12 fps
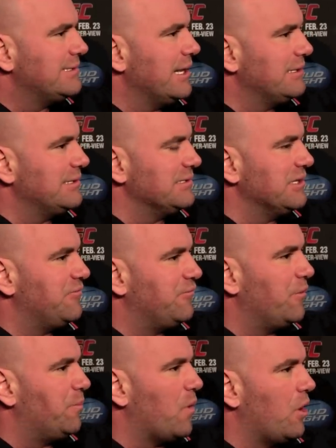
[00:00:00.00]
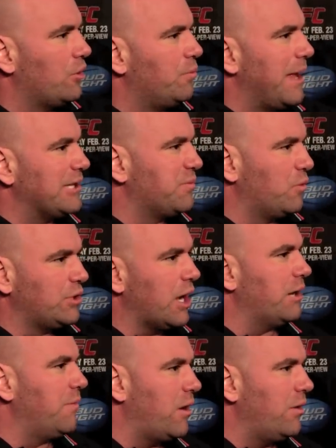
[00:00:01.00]
This isn't football or basketball. We're
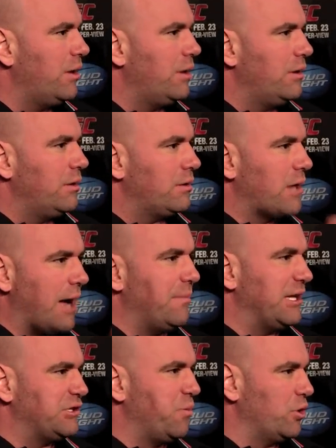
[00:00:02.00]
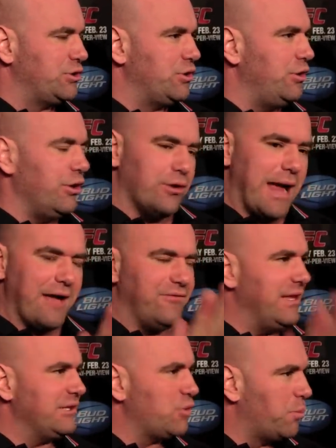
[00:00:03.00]
talking about combat sports. So you either have
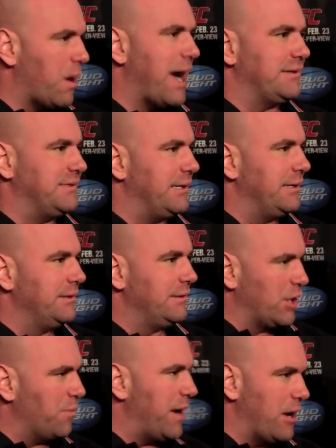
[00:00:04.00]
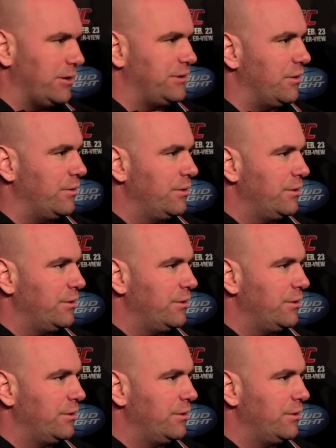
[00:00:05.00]
this or boxing to compare it to.